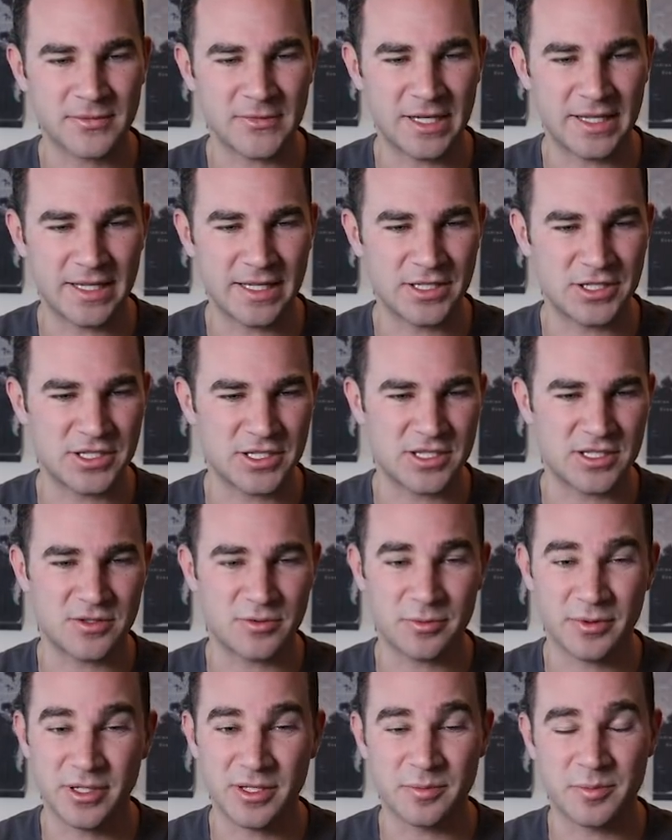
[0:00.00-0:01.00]
I think it's
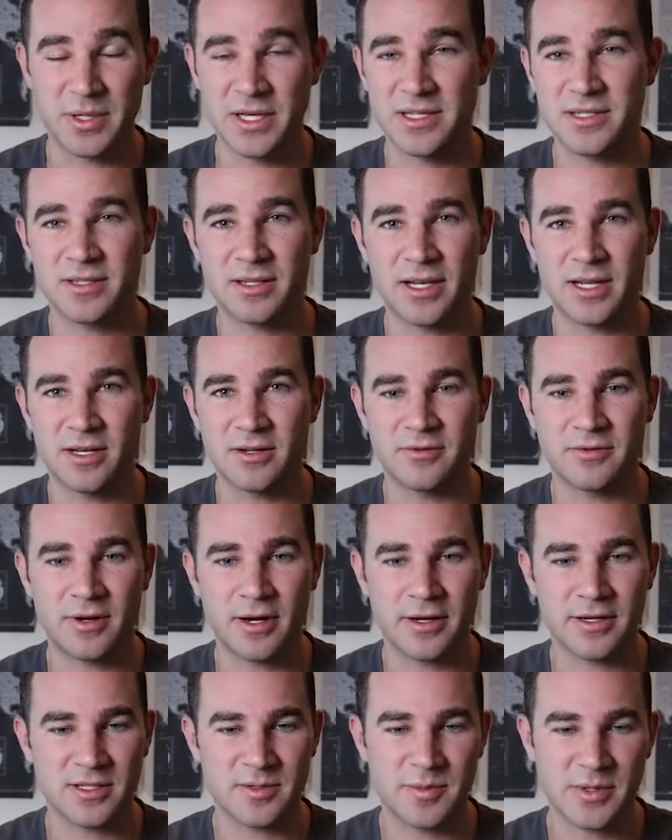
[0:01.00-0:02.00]
a really pixelated
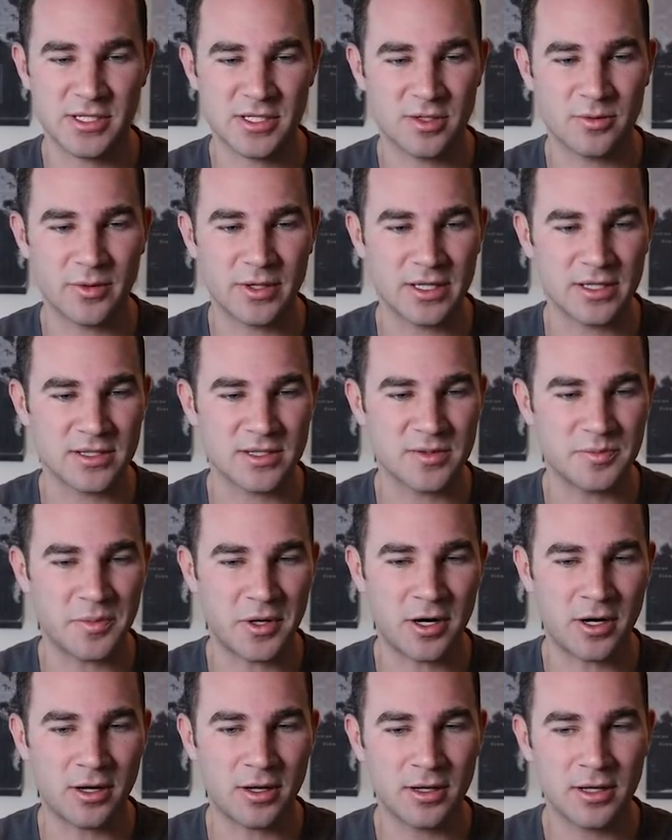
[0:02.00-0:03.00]
font, especially when it's
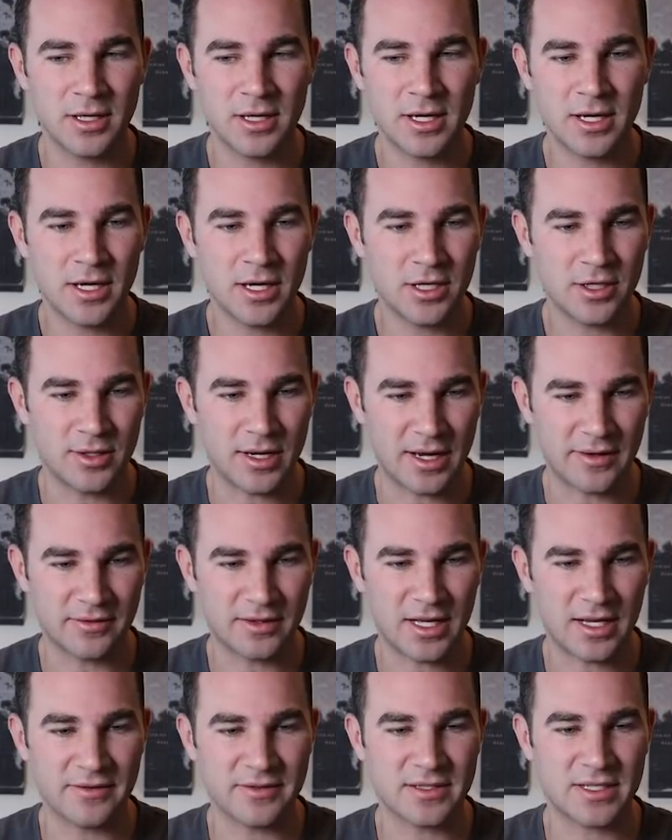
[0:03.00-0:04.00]
small. You have
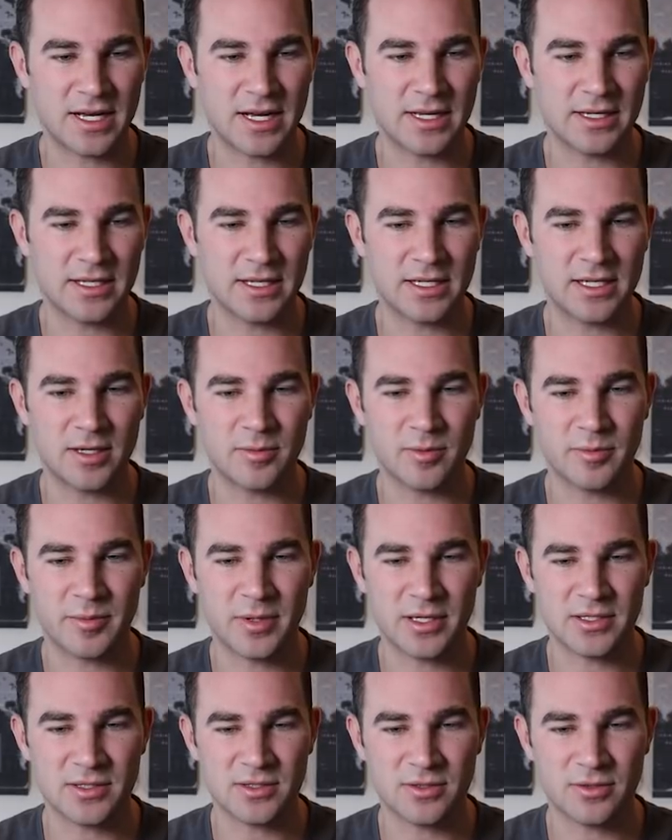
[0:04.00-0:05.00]
live site, GitHub
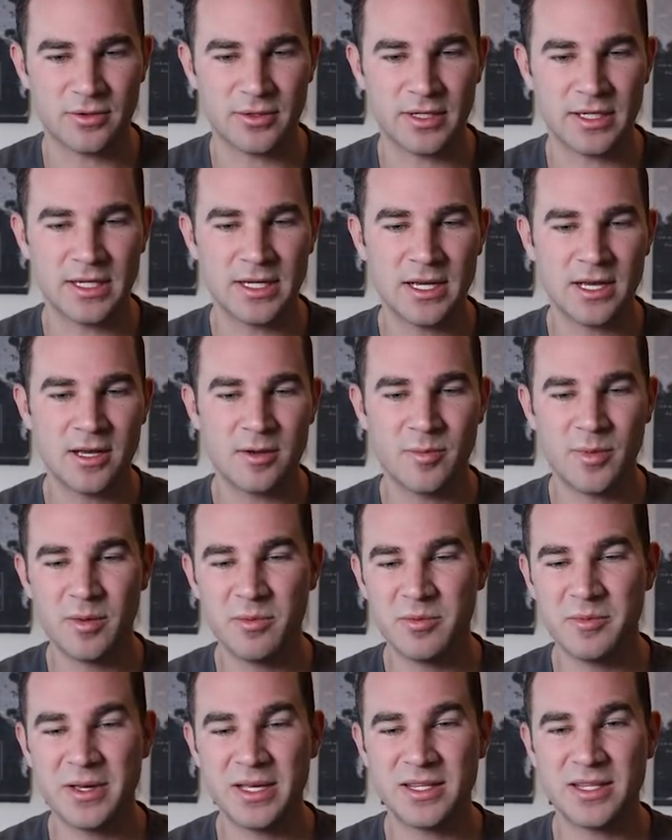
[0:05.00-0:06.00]
repository.
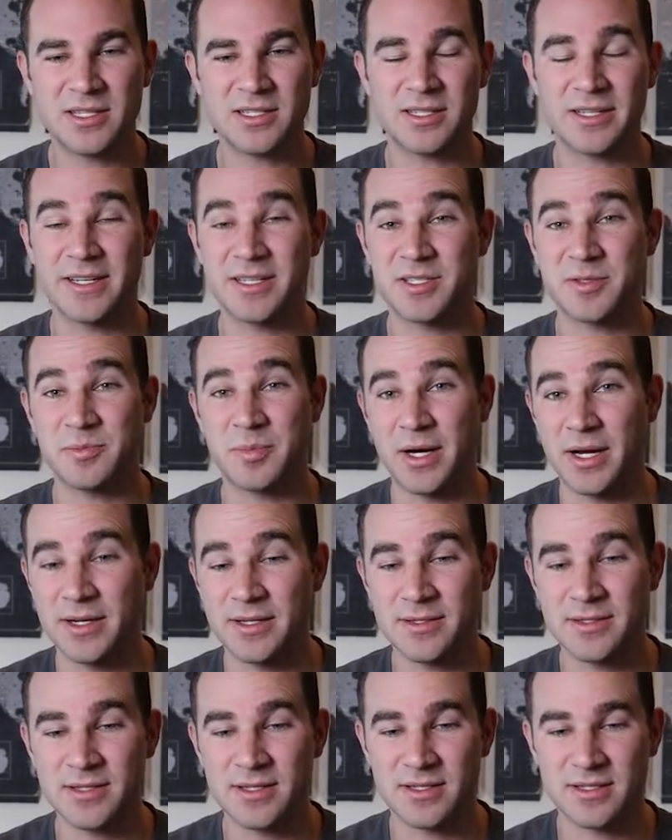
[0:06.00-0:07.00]
Maybe make these links
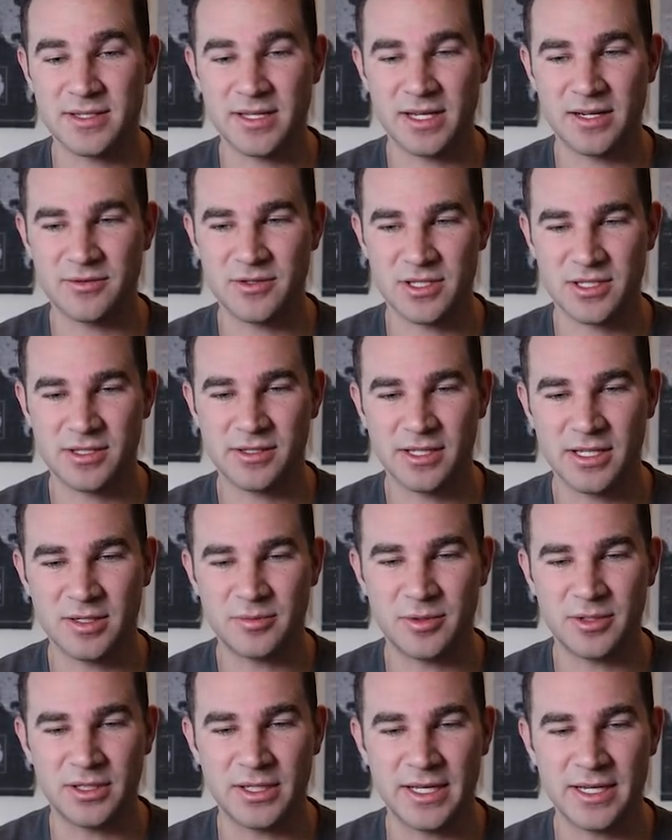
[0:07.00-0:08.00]
buttons instead of just
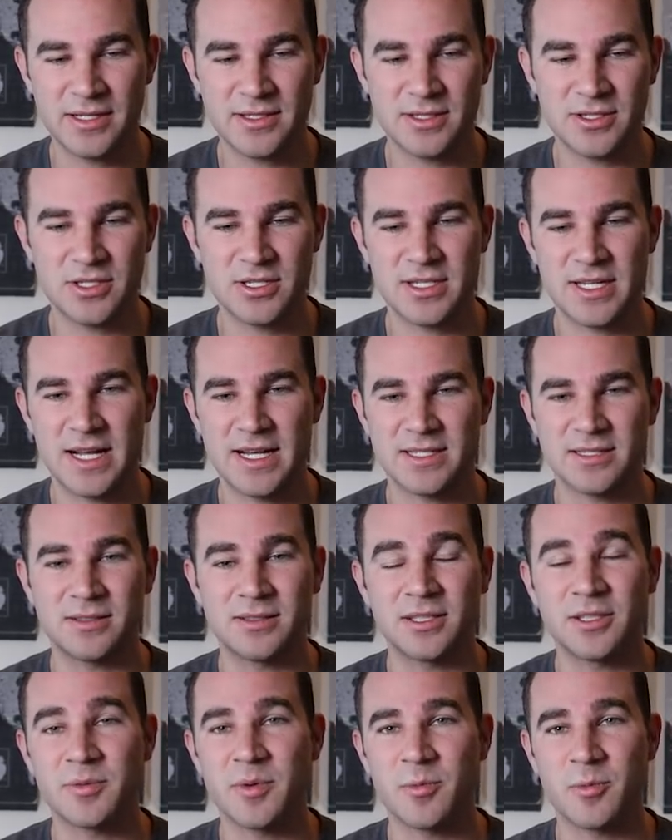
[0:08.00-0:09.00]
clickable links. It just adds a
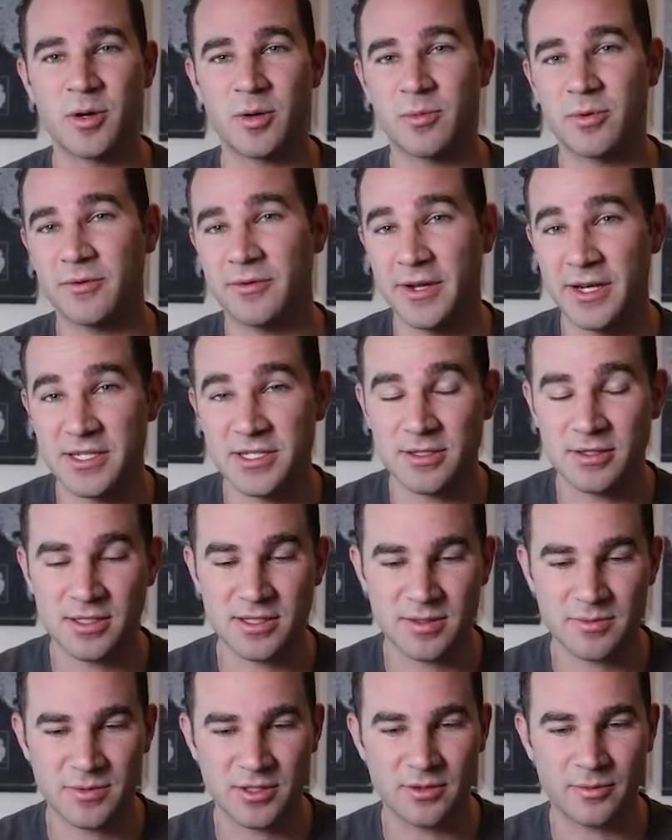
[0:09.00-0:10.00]
little bit more
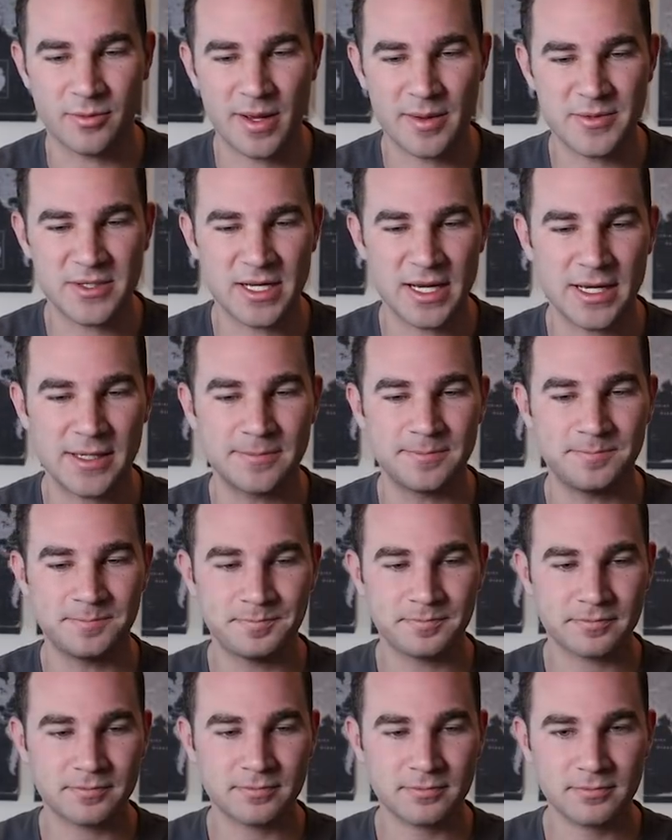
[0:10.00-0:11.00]
professionalism to the website.
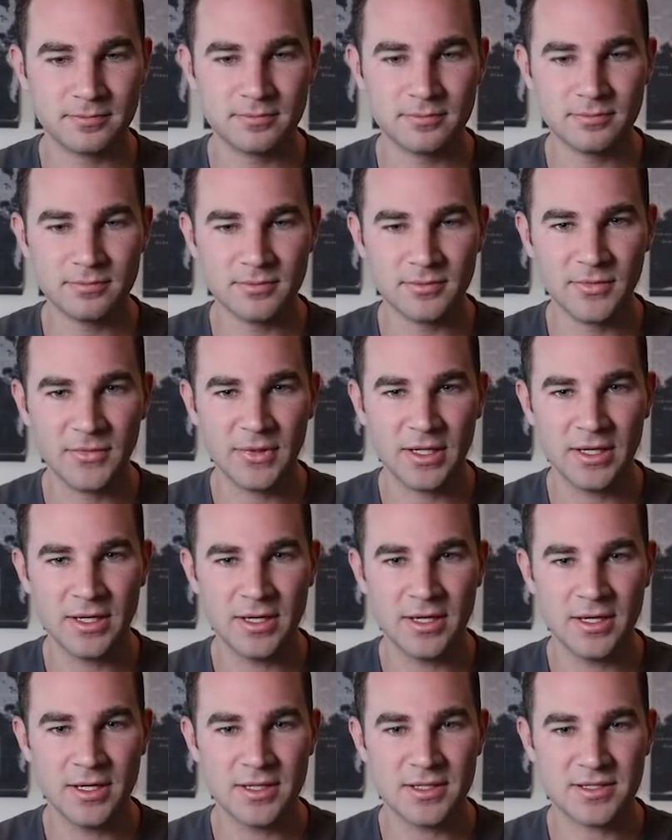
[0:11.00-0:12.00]

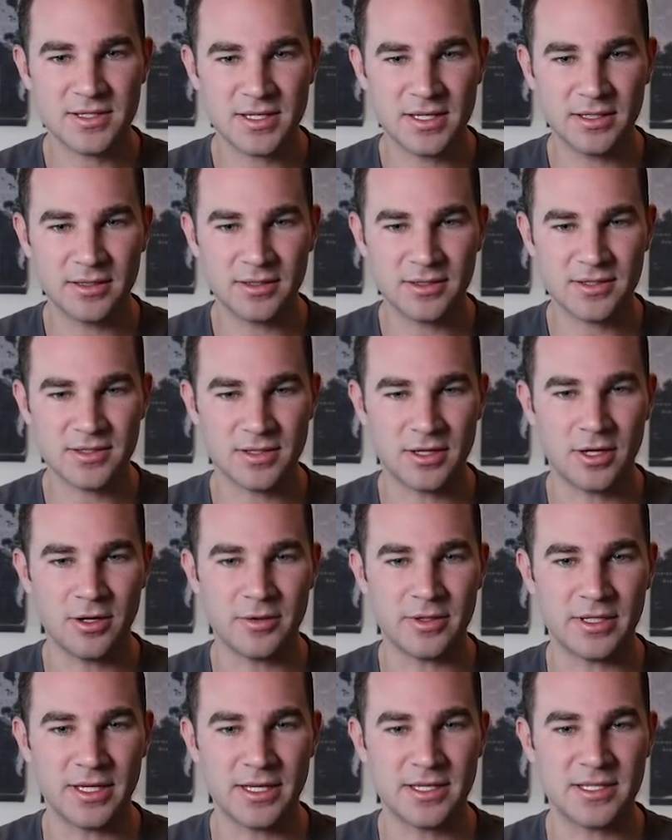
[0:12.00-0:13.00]
Skills. Oh,
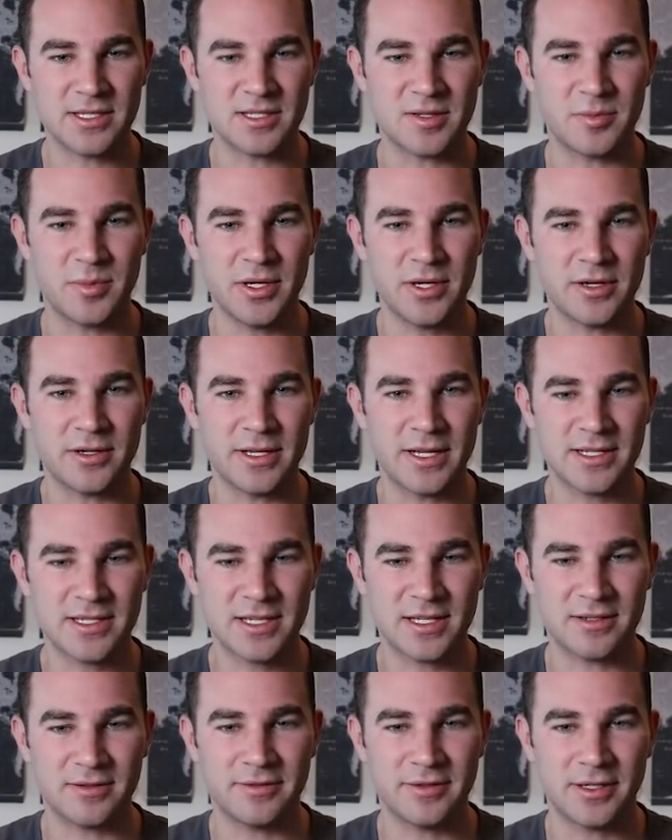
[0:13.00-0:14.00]
and that disappeared. That's
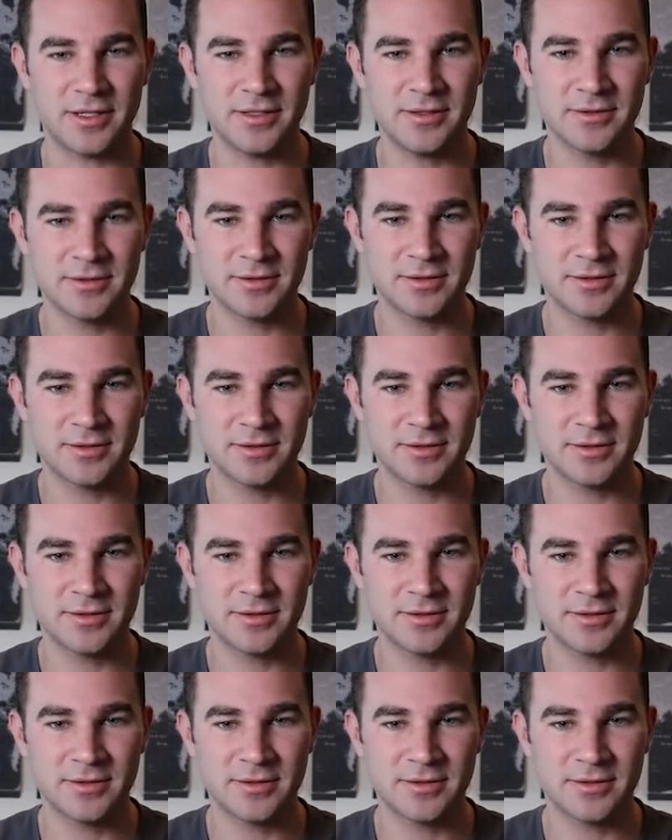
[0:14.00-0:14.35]
kind of fun.